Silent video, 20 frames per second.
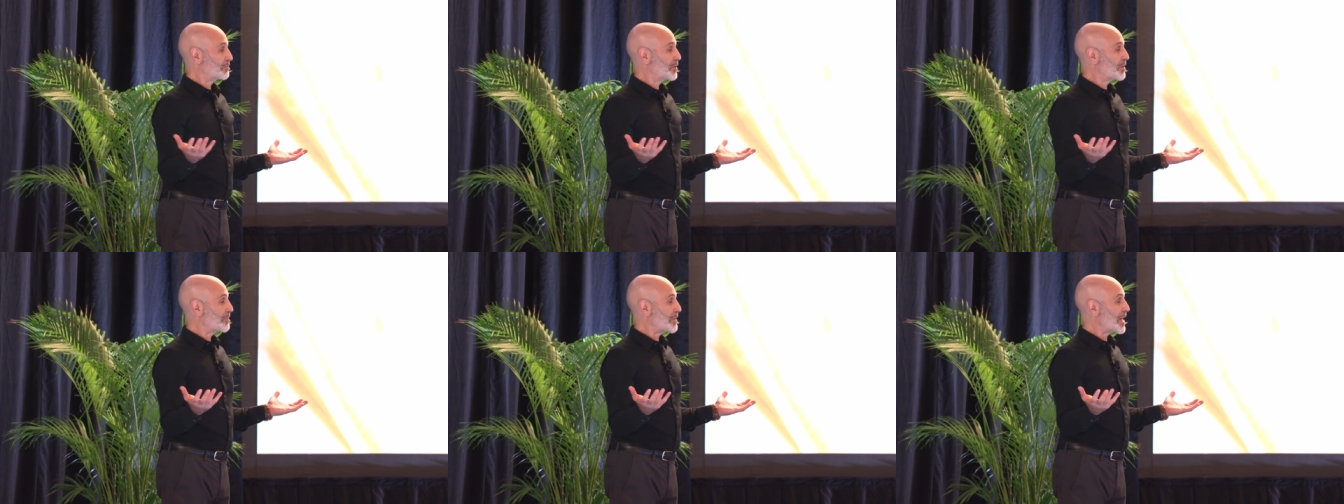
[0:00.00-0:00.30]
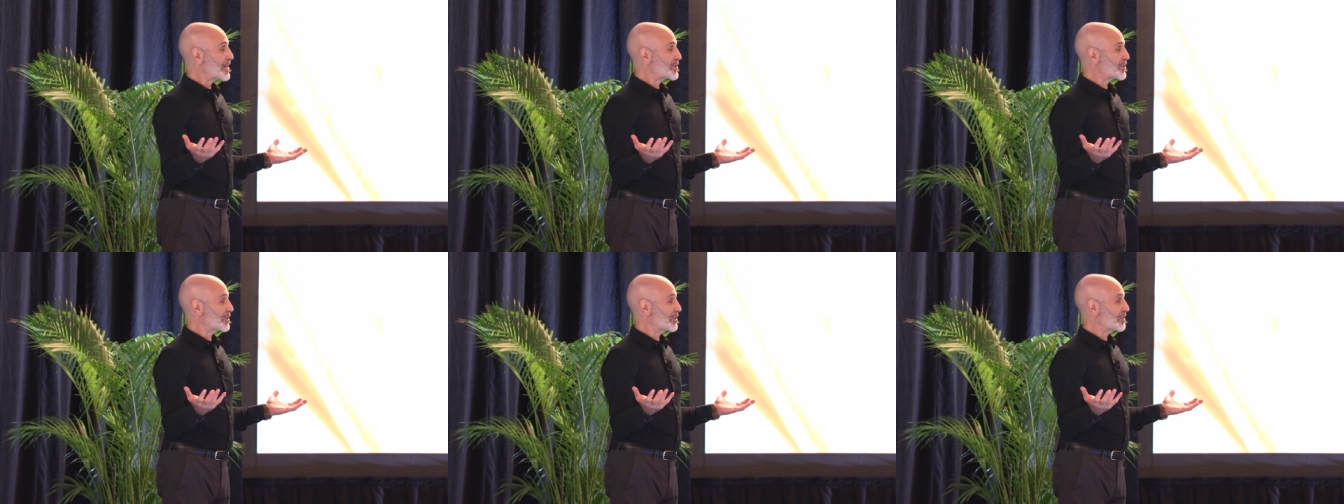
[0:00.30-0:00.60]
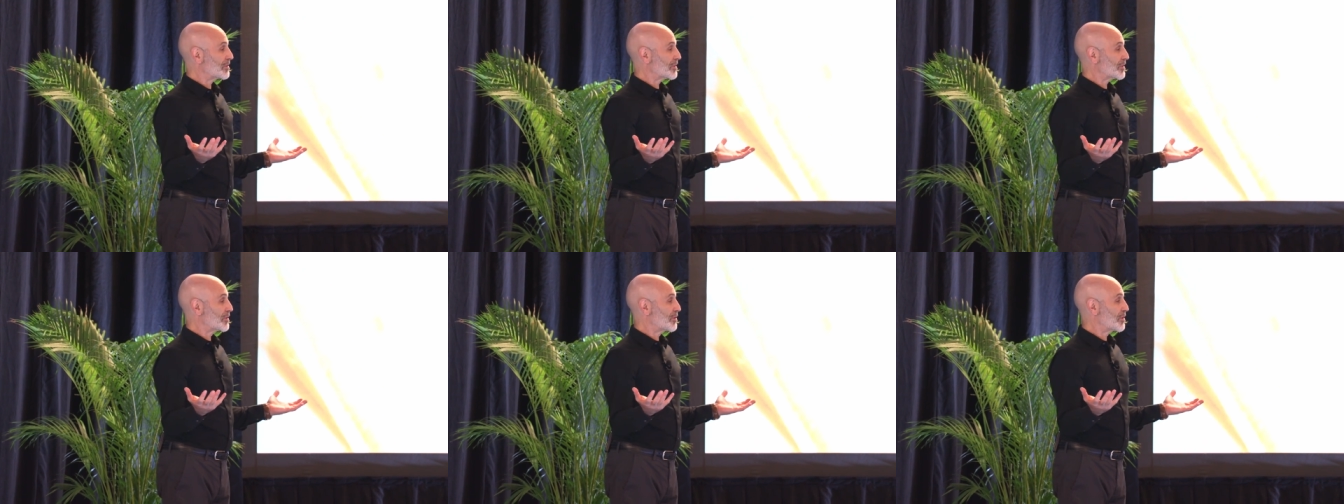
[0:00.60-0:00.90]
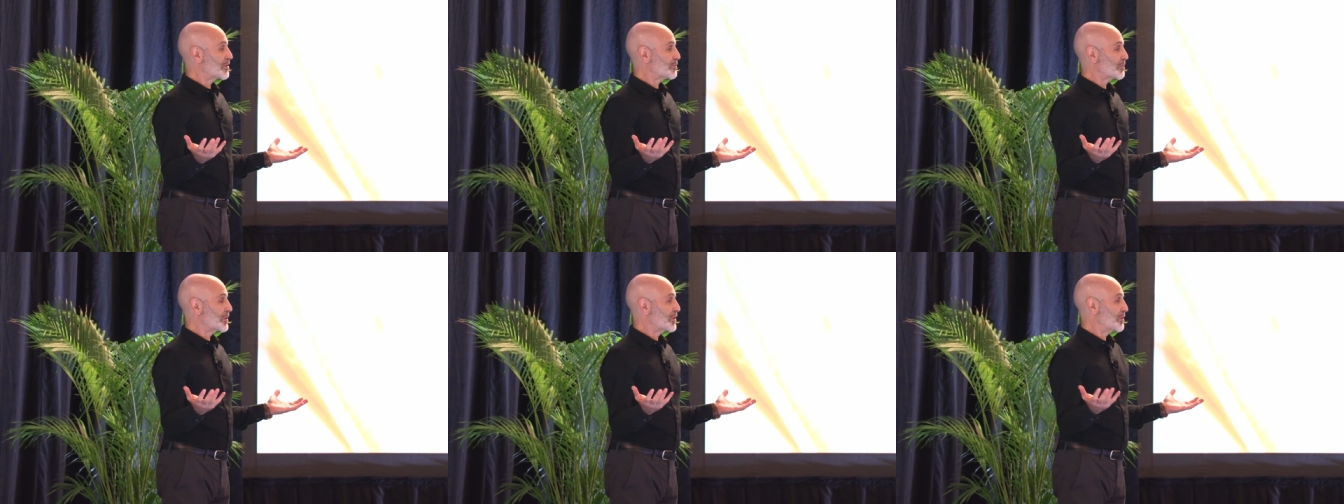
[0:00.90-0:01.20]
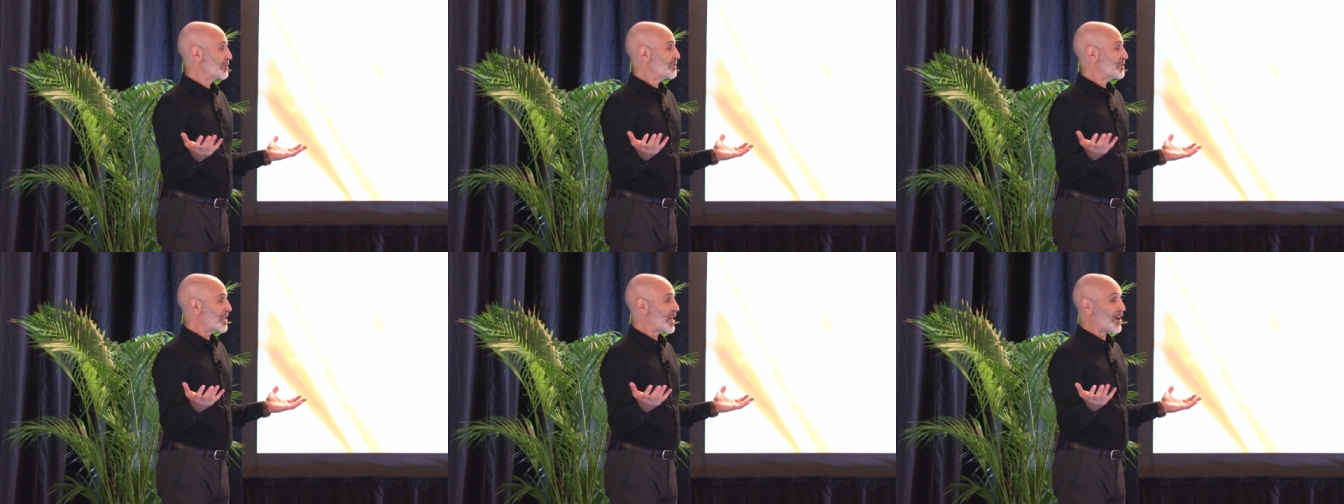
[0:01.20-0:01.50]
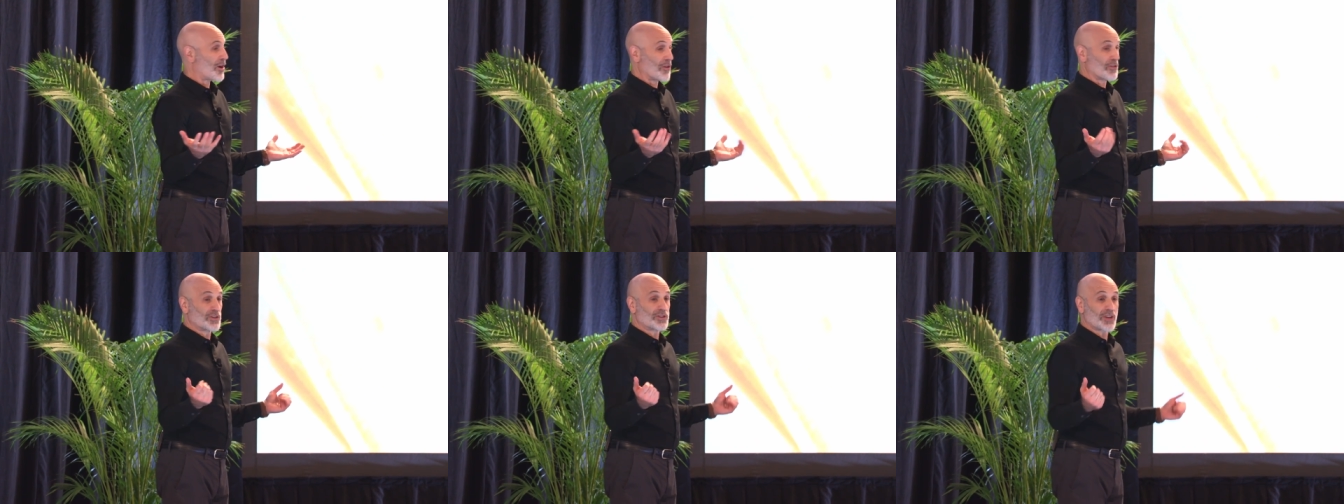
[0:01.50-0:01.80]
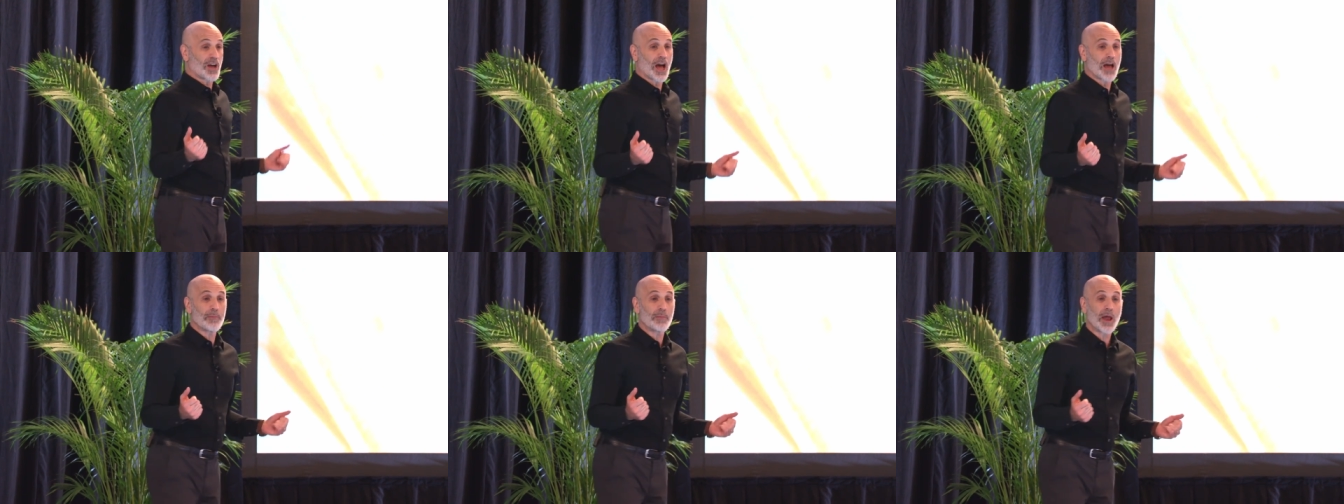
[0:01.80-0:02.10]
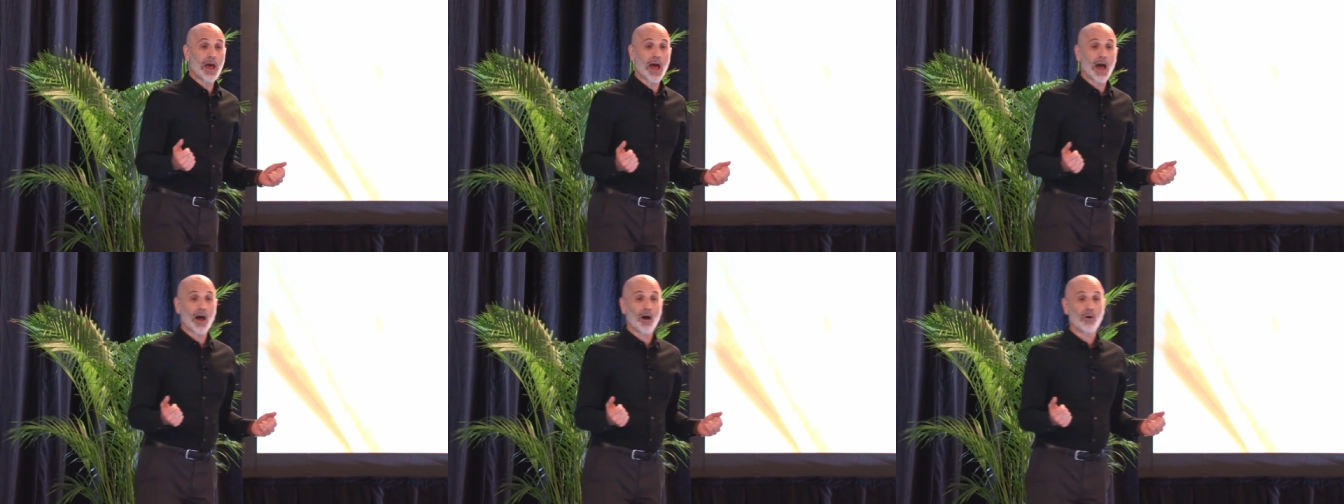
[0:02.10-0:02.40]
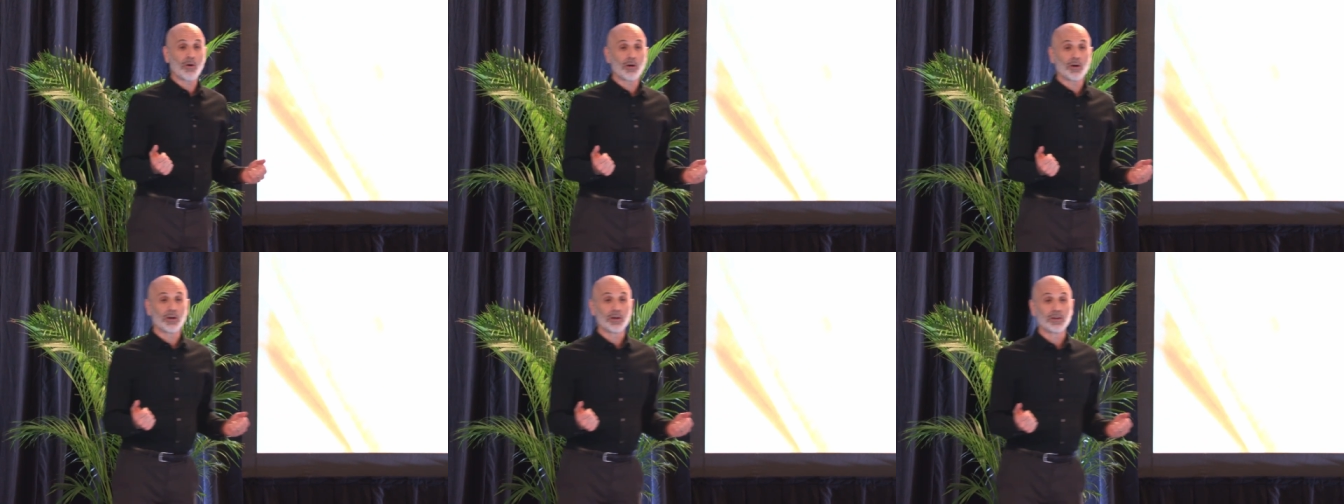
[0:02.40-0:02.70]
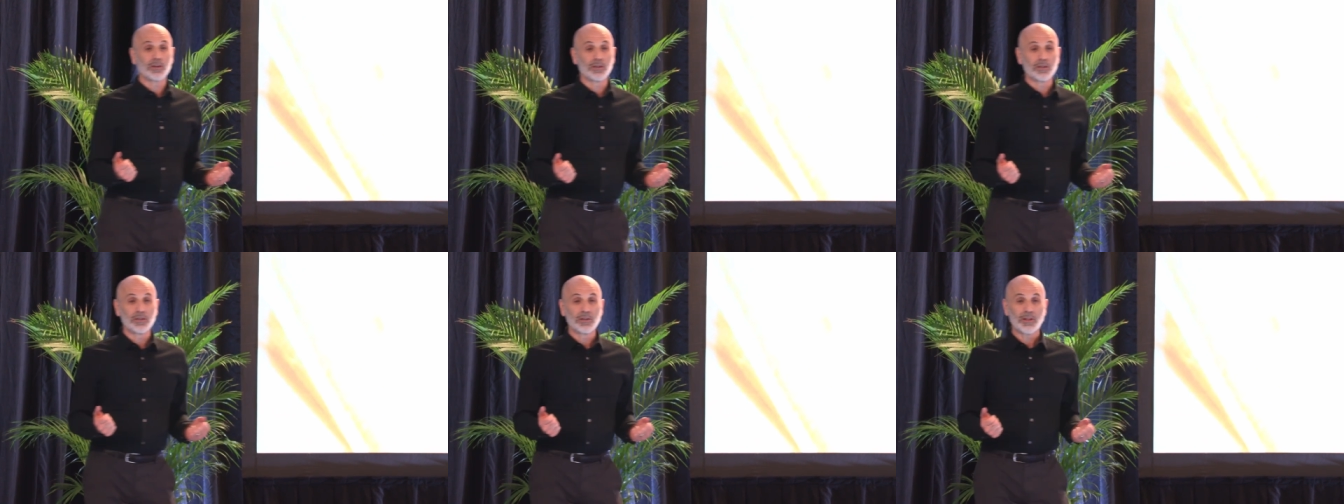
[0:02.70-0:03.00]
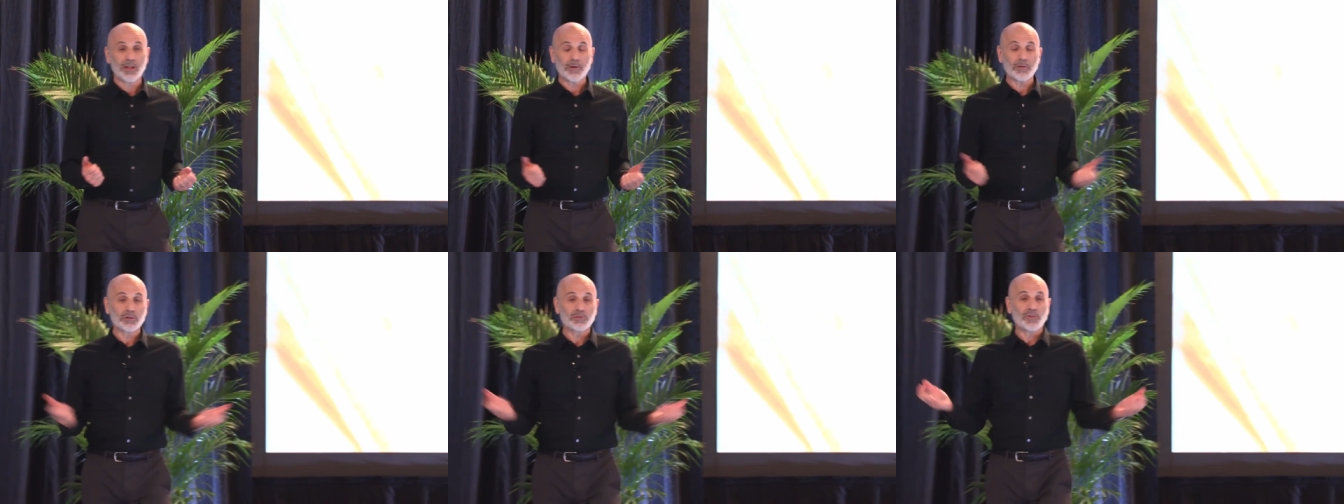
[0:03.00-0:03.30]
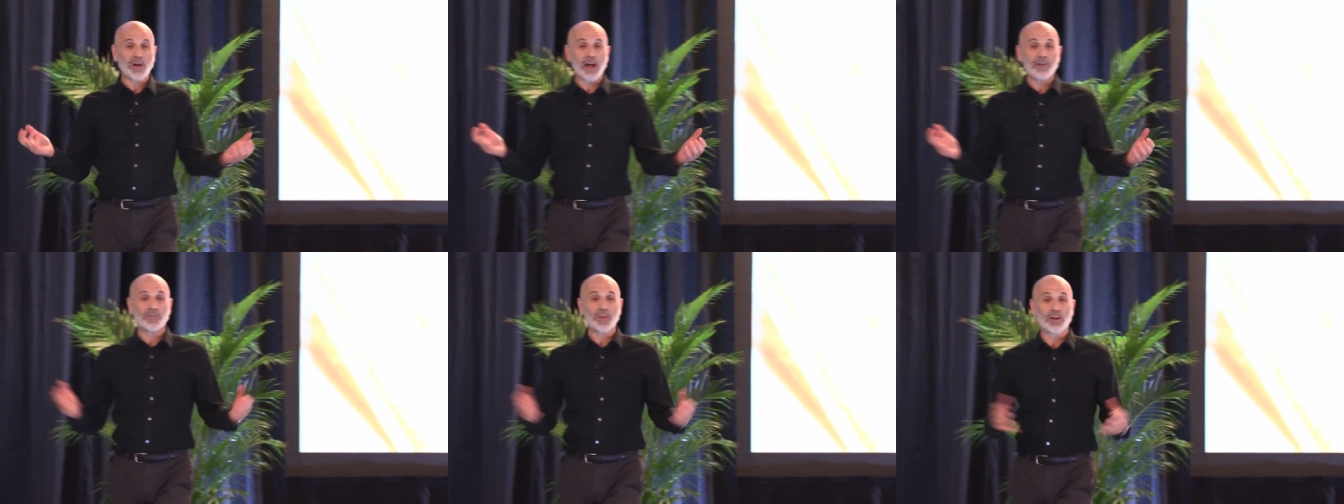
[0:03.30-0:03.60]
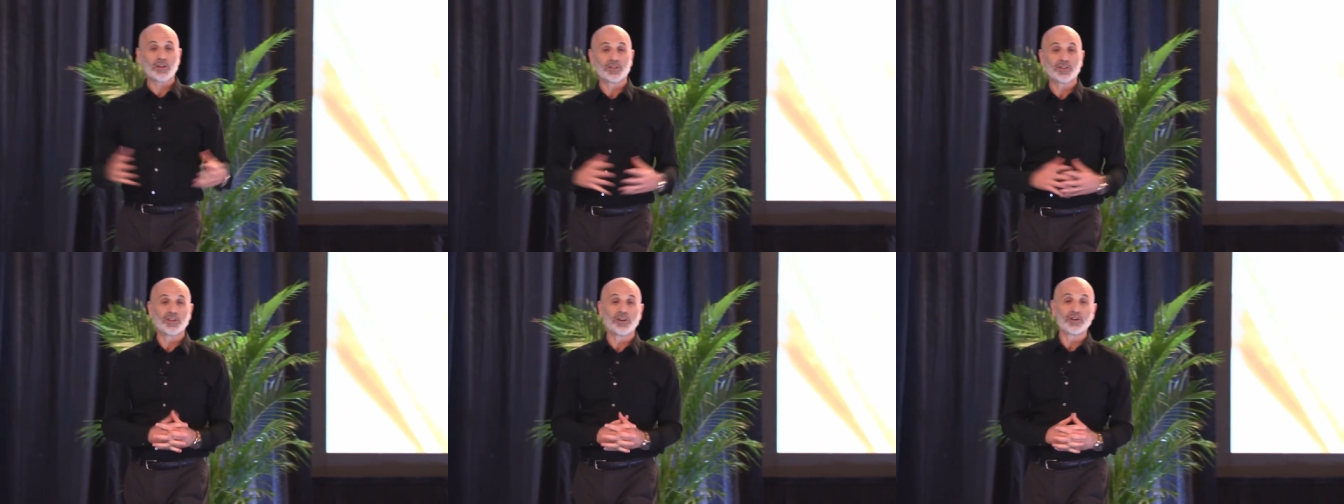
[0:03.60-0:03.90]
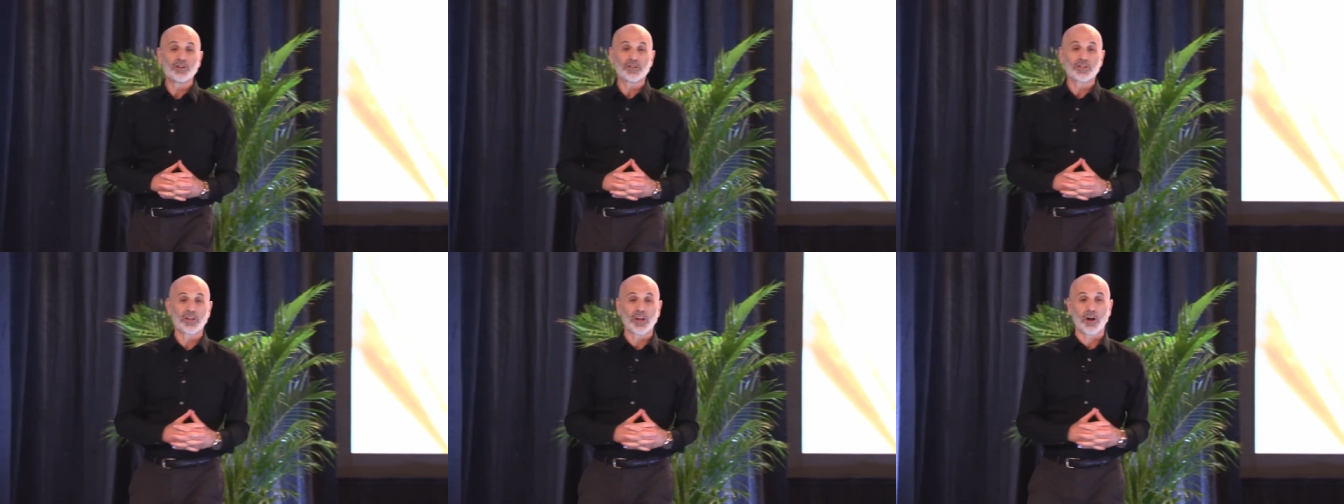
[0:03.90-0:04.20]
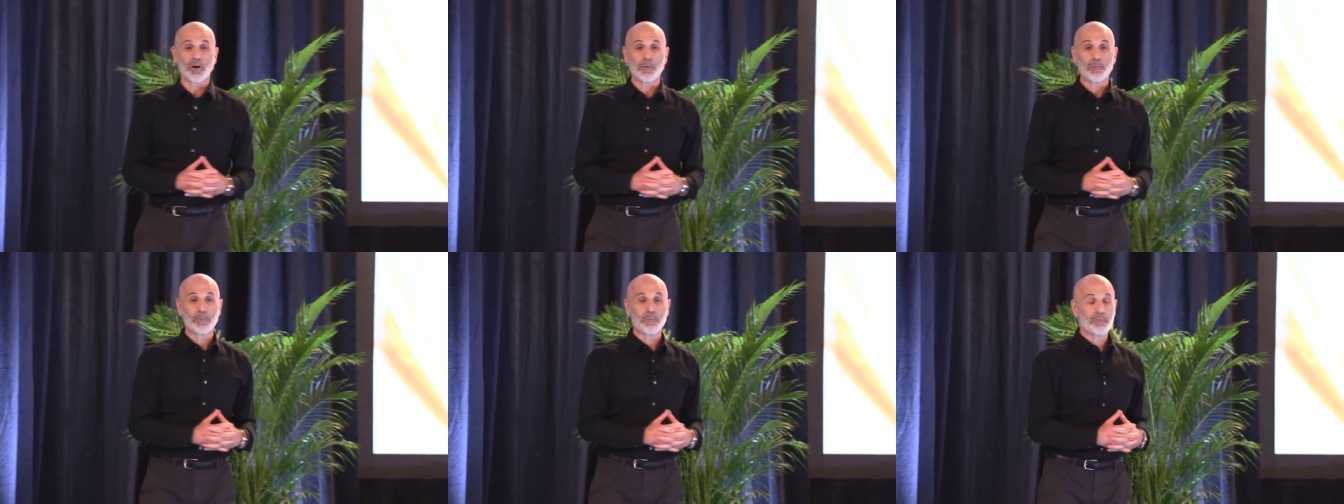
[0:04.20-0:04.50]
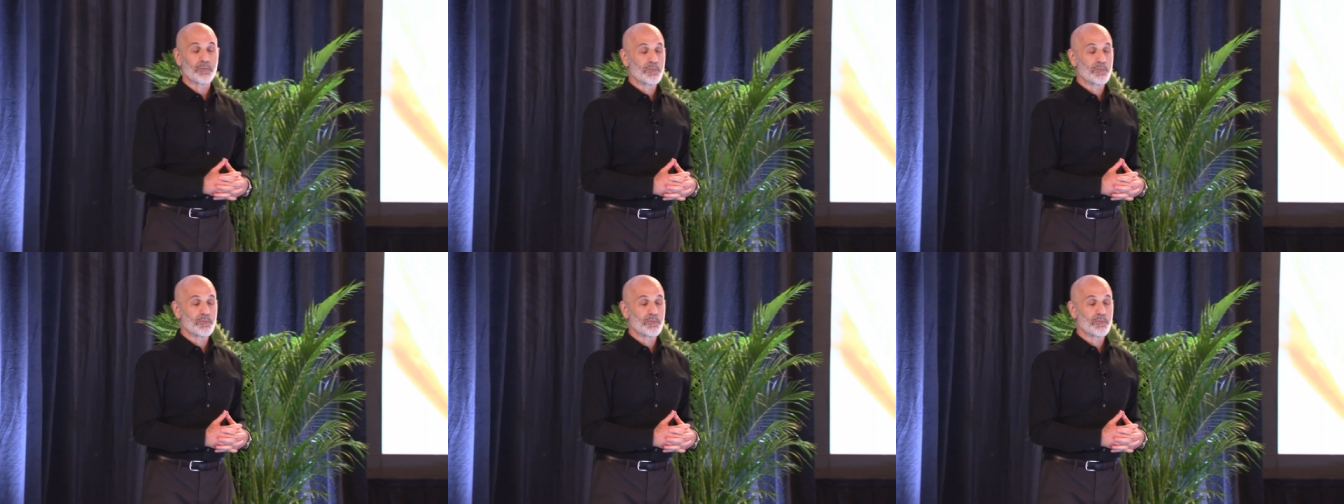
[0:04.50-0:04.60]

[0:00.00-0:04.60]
Pretty magical. And of course, we use that all the time now. That was 5,000 years ago.